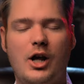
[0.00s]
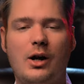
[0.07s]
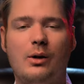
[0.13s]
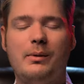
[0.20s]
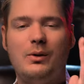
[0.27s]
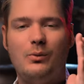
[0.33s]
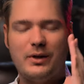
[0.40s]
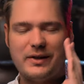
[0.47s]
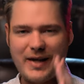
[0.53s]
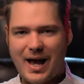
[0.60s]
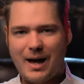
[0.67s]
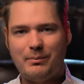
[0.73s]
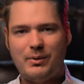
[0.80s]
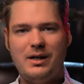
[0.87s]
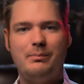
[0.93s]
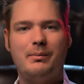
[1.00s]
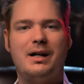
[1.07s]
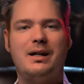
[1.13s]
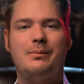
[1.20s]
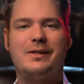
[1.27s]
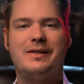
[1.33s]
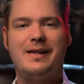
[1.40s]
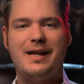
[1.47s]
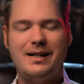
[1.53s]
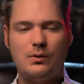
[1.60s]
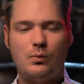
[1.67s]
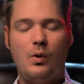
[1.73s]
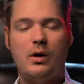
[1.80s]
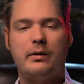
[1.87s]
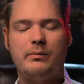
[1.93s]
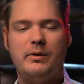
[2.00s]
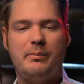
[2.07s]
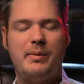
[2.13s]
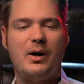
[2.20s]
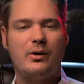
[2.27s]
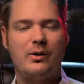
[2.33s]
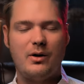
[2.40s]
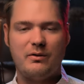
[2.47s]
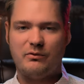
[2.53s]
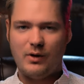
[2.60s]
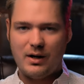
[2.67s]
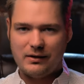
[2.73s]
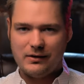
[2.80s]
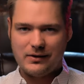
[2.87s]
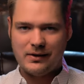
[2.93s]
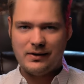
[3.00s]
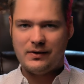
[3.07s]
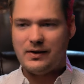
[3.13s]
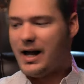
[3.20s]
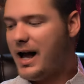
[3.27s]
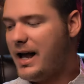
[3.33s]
Gentlemen, what's happening? My name is Nate. Welcome to Paragon Fragrances.